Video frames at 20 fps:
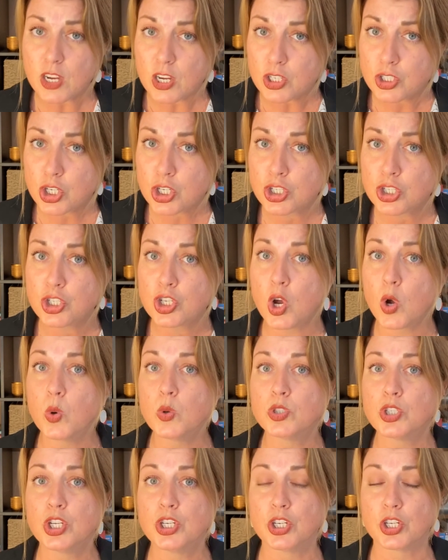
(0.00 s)
to
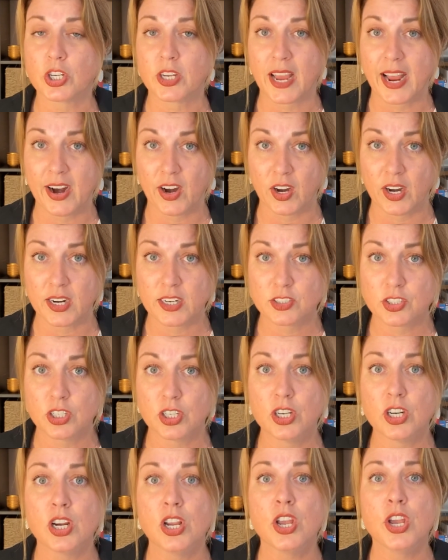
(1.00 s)
show to your
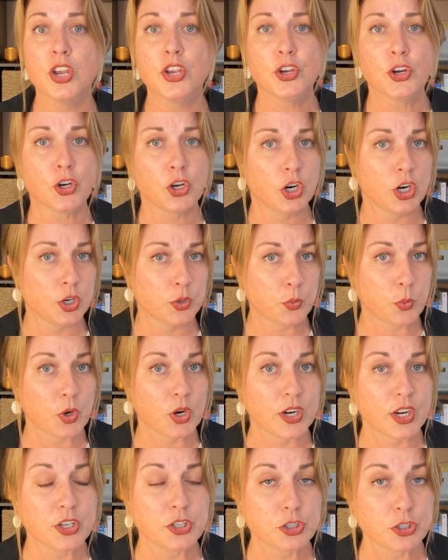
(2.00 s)
character, your hard
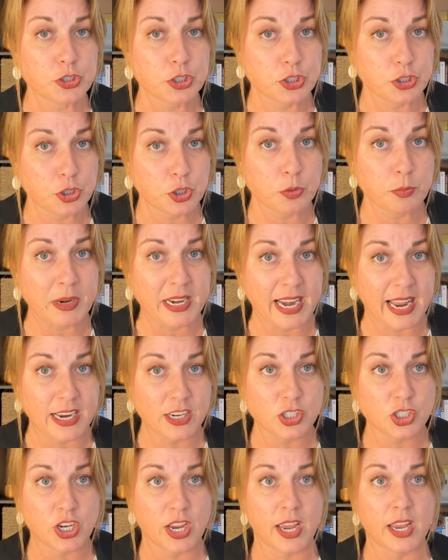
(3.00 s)
work, and your
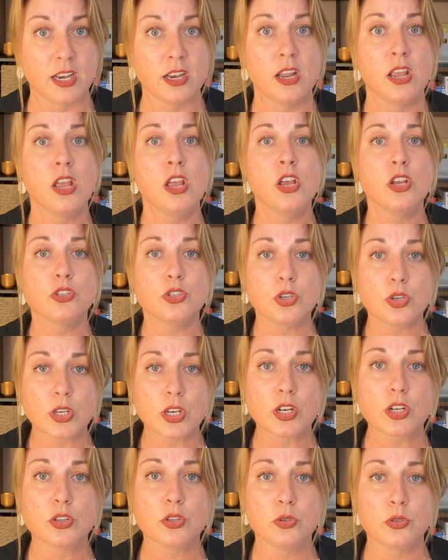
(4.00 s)
determination. So you
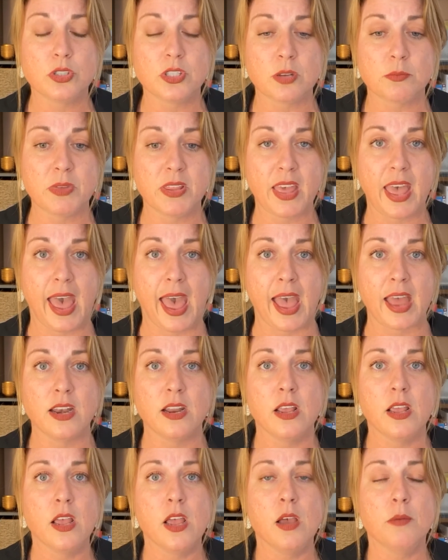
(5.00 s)
can include some of that.
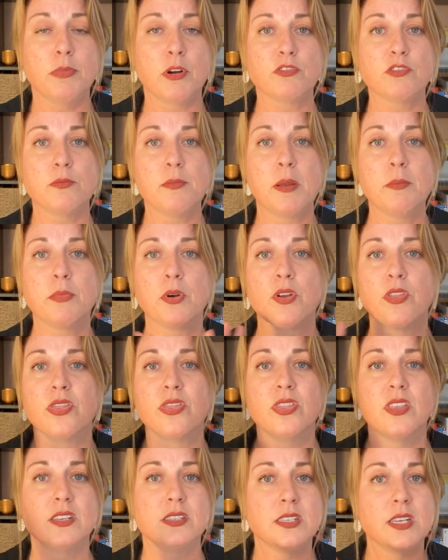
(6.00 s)
But remember,
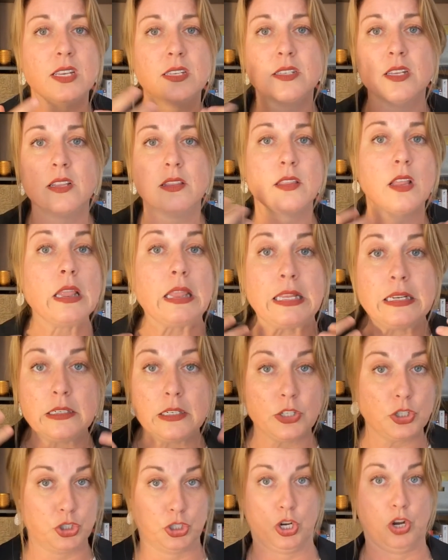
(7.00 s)
this isn't the
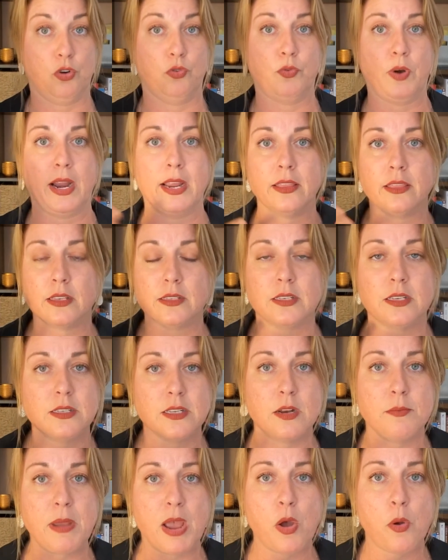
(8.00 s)
Linda show, right? This
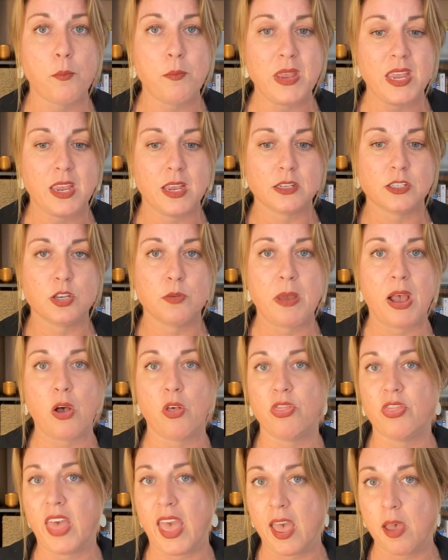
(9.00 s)
isn't about me. It's
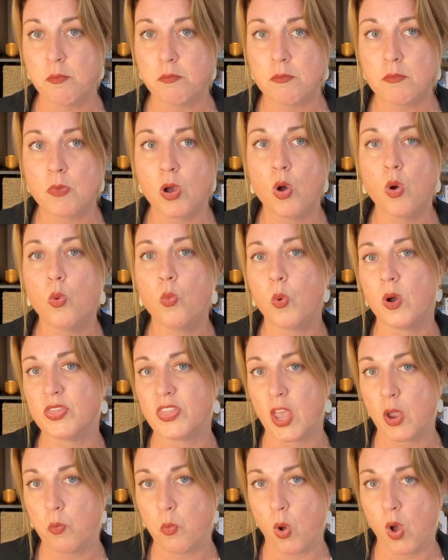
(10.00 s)
about them, what
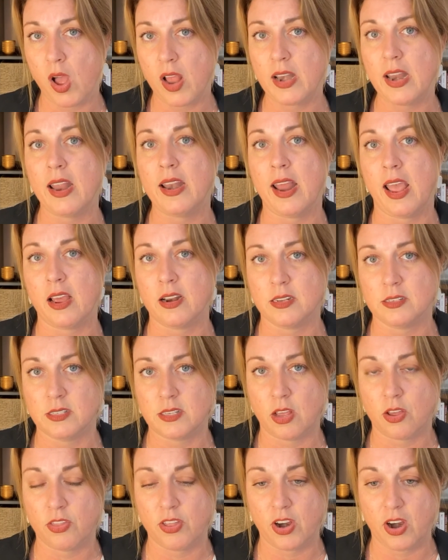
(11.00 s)
they want, and how to
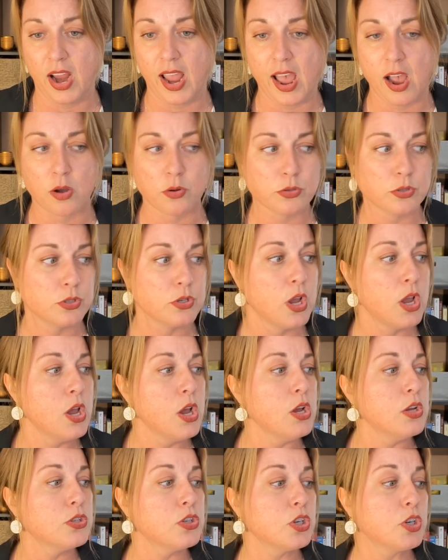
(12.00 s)
sell their house.
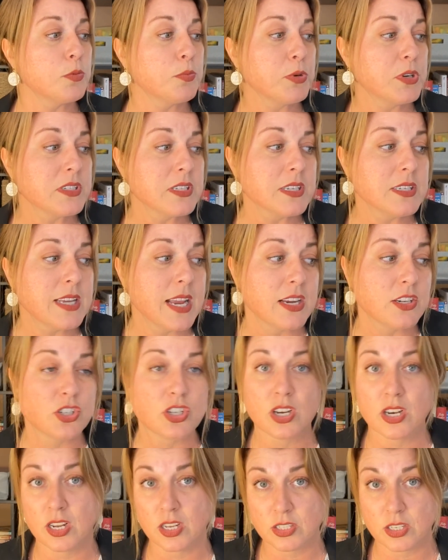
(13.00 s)
So your
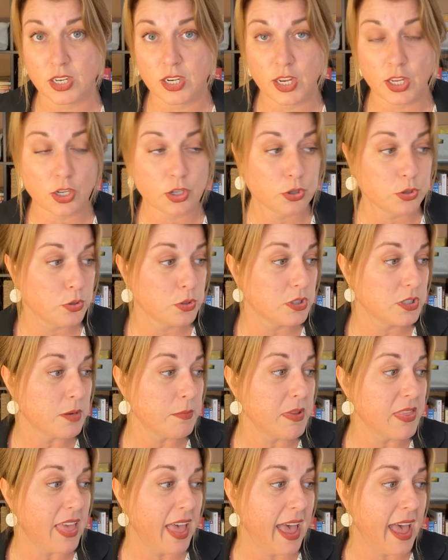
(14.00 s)
presentation is going to include
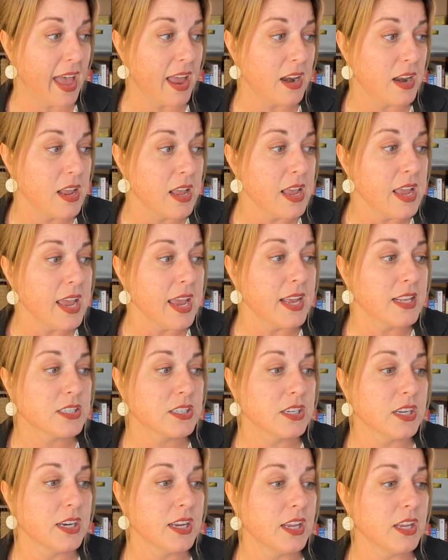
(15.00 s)
some of that. It's
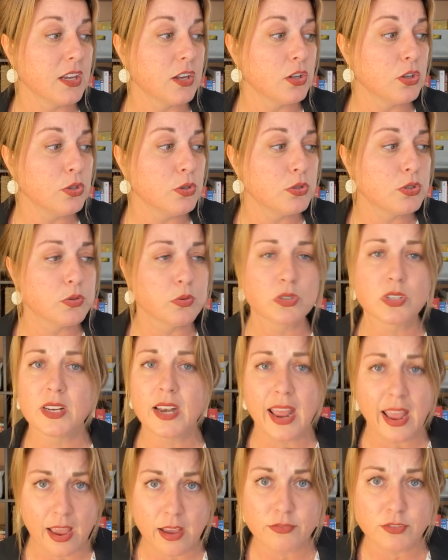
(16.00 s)
going
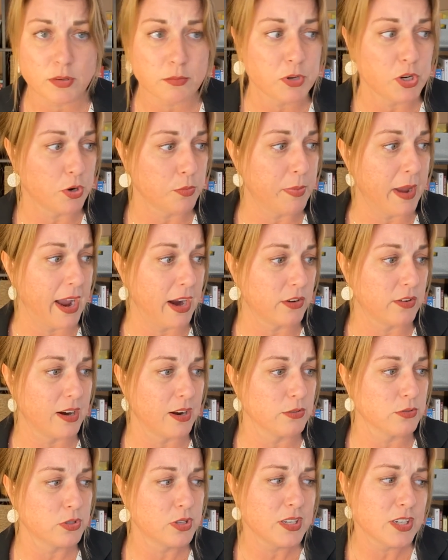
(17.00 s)
to have some of your
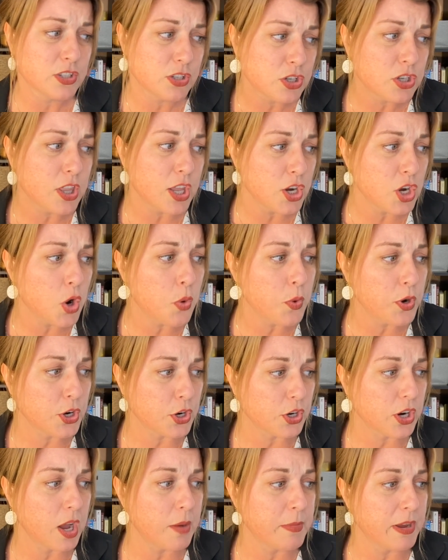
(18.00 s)
background, so they know where
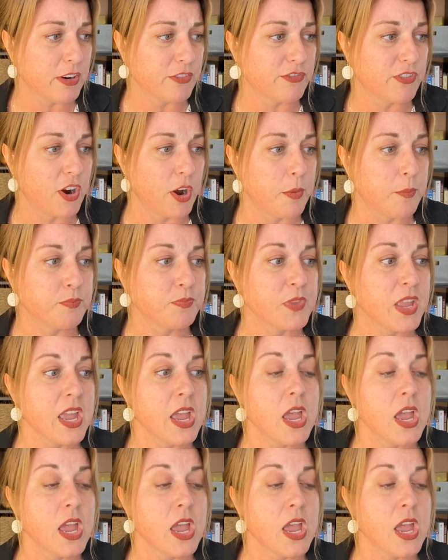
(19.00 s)
you're coming from.